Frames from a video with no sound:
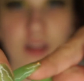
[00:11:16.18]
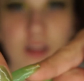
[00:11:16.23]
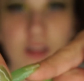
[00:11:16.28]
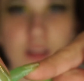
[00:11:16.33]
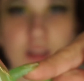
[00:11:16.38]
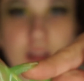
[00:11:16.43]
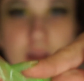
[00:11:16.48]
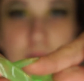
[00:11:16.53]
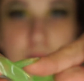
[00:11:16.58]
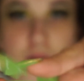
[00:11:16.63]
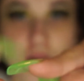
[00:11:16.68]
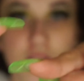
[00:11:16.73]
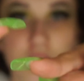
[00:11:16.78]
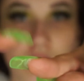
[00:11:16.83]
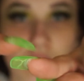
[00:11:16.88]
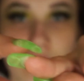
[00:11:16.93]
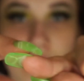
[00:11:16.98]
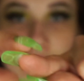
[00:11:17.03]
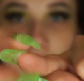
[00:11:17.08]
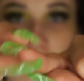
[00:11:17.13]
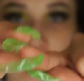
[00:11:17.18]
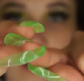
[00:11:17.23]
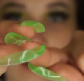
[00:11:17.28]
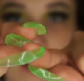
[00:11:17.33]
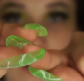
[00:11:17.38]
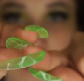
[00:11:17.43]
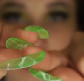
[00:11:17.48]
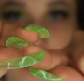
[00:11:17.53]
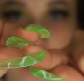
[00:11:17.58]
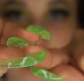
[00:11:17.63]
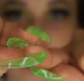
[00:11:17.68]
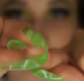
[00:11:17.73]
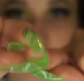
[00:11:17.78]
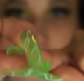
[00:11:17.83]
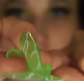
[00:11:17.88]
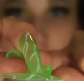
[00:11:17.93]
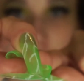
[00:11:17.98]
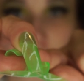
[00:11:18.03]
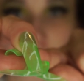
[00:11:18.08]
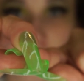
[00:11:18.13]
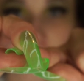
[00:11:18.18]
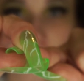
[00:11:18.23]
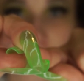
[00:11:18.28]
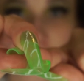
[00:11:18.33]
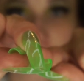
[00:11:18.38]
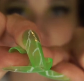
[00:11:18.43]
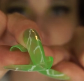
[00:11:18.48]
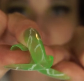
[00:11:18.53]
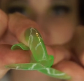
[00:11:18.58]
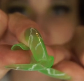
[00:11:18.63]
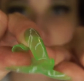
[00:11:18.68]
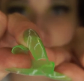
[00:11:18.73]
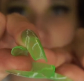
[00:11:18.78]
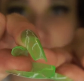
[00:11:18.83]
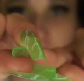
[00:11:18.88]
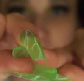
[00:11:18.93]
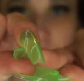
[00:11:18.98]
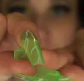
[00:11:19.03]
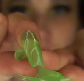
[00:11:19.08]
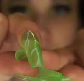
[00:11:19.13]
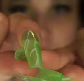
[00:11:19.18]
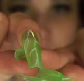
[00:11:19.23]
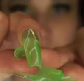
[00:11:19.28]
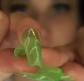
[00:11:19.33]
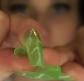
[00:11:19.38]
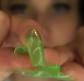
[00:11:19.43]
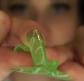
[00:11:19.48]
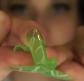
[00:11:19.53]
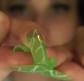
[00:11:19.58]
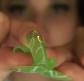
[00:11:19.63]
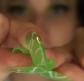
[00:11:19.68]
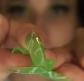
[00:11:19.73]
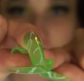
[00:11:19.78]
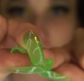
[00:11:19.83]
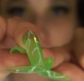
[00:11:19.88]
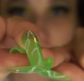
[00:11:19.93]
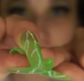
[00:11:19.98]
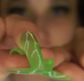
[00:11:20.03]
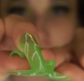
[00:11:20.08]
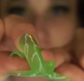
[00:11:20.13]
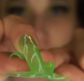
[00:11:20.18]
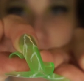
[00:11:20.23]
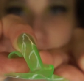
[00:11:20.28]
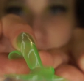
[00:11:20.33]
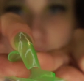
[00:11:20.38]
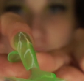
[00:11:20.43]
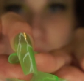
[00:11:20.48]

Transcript: they've been like, I don't even know how to show you, like this. I'm not bending my finger,